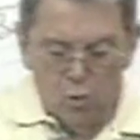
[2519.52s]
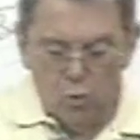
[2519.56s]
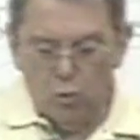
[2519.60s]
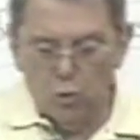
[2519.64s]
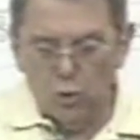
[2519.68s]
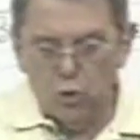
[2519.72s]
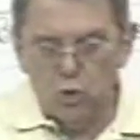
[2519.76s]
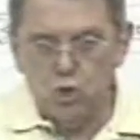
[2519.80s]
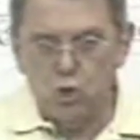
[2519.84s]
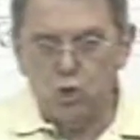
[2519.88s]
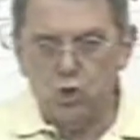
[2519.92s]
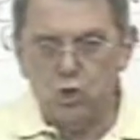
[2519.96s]

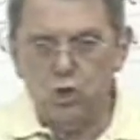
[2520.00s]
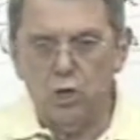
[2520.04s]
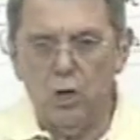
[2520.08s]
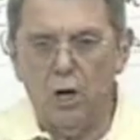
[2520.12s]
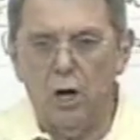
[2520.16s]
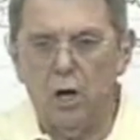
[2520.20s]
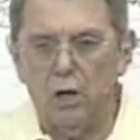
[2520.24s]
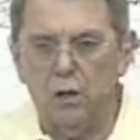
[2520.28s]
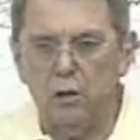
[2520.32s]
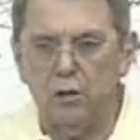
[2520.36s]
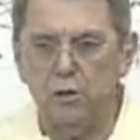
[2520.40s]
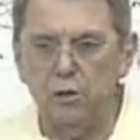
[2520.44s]
will
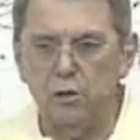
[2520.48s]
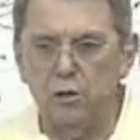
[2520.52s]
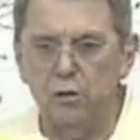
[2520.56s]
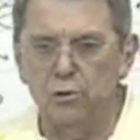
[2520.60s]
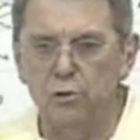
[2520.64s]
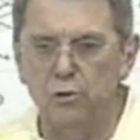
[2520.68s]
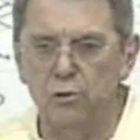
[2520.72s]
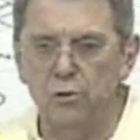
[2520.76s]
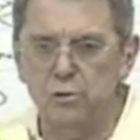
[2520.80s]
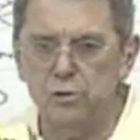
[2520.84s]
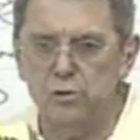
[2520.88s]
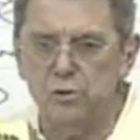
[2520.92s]
shock
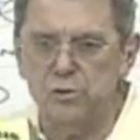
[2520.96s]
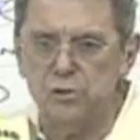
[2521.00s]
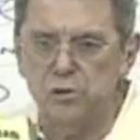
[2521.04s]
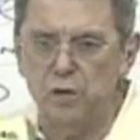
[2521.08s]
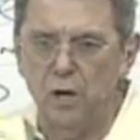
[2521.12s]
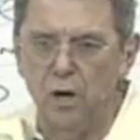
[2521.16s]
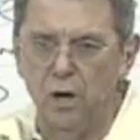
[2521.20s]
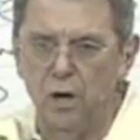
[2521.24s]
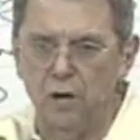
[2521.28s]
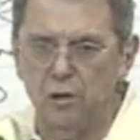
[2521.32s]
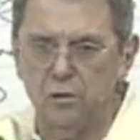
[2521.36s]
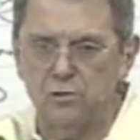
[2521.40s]
your
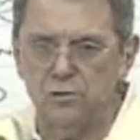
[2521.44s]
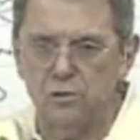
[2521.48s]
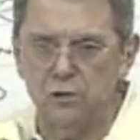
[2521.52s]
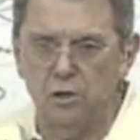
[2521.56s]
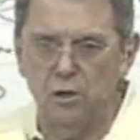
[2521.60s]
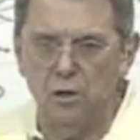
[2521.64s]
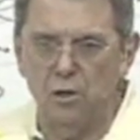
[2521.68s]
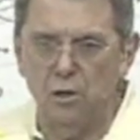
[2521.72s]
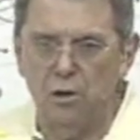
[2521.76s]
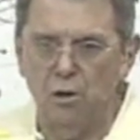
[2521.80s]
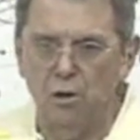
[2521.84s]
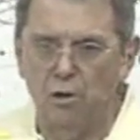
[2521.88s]
socks
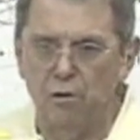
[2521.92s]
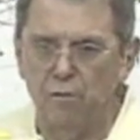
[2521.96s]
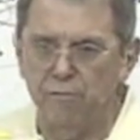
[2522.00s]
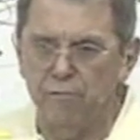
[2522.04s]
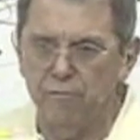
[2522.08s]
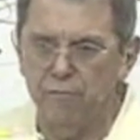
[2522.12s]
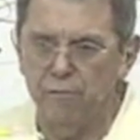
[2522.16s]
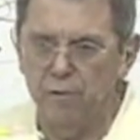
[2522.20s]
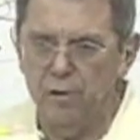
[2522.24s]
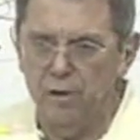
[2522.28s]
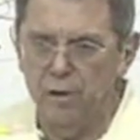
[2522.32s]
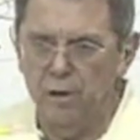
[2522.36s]

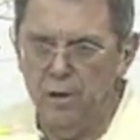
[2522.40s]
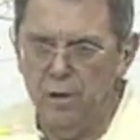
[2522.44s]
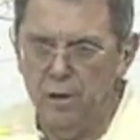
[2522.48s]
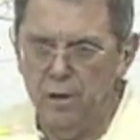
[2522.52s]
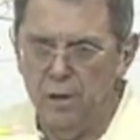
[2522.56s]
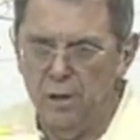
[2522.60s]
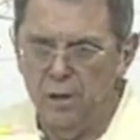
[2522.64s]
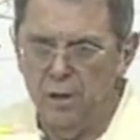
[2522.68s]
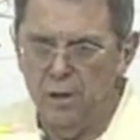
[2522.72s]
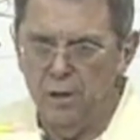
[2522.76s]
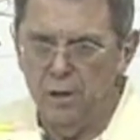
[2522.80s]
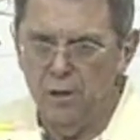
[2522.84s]
off,
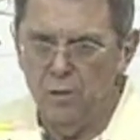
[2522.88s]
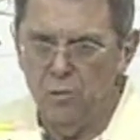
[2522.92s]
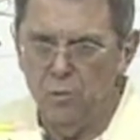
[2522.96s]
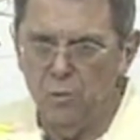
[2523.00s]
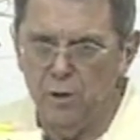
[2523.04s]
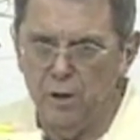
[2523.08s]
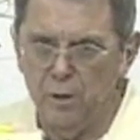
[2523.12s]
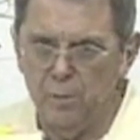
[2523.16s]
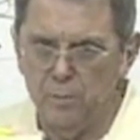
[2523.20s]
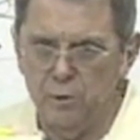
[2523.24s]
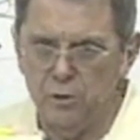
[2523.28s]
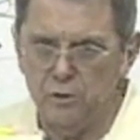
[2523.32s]

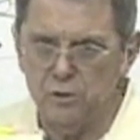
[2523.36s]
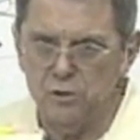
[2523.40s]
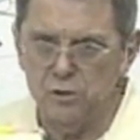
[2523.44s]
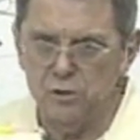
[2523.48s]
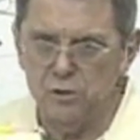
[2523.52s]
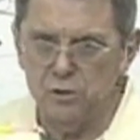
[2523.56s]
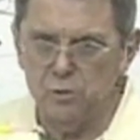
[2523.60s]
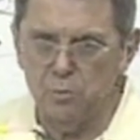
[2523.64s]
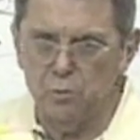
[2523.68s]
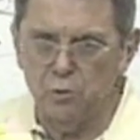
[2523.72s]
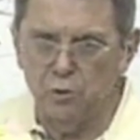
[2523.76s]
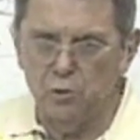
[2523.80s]
what he puts
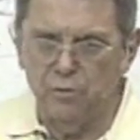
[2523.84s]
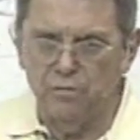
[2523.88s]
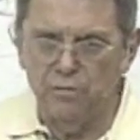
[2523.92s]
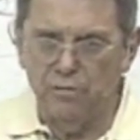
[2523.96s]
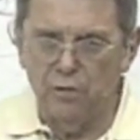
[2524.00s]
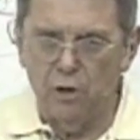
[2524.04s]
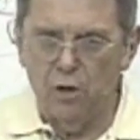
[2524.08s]
his approval